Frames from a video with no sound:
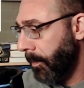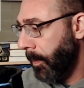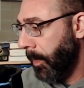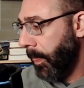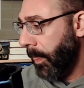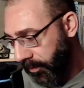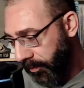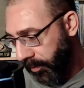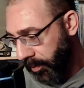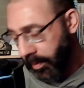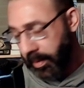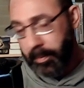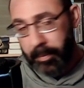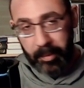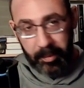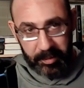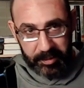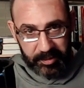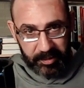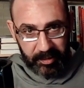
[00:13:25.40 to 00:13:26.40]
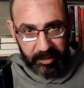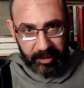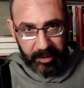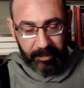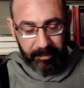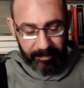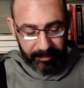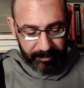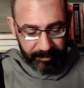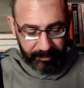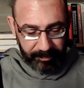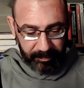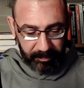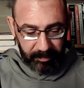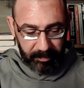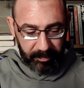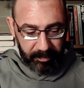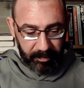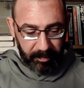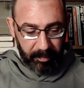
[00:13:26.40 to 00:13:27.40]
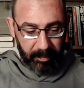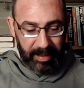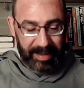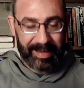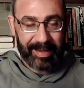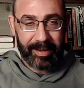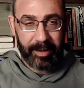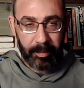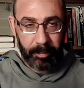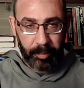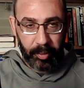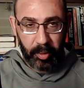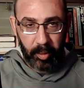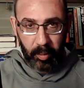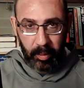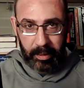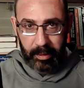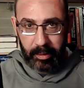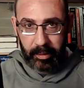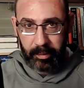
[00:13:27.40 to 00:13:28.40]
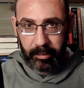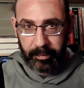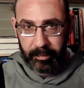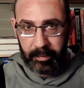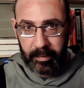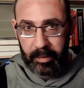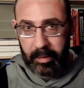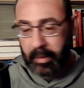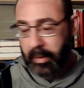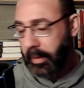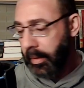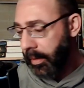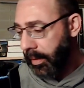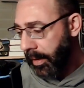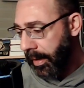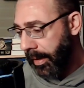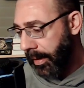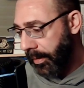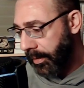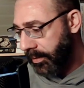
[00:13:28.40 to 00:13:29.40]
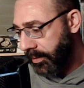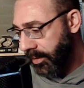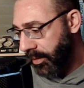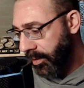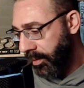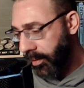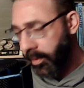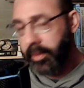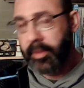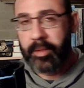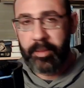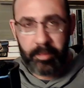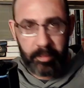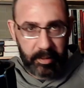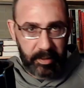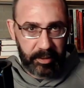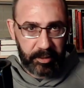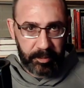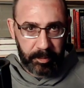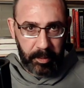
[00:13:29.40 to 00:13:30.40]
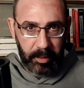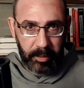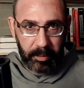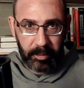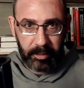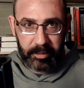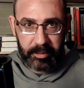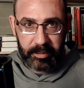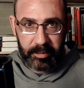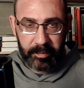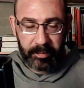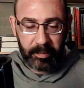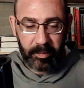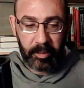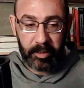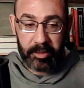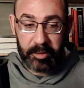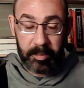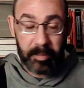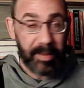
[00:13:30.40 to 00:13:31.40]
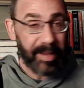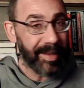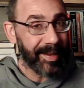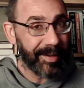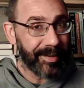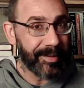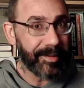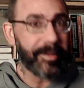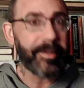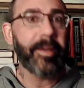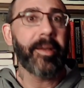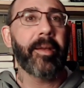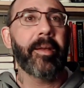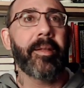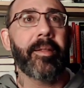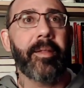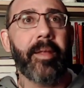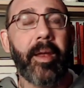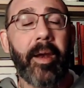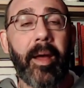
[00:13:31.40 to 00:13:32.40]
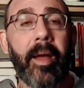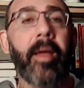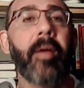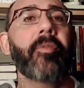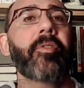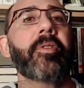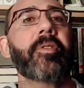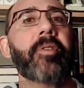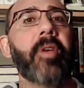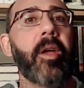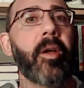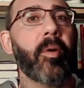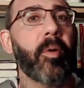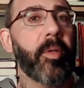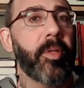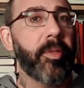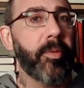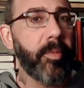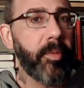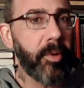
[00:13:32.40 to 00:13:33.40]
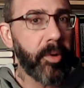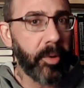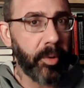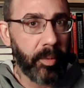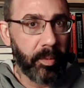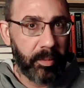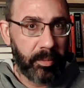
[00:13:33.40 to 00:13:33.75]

For me personally, my input wheel has 3 spokes, which means that I have to cycle through,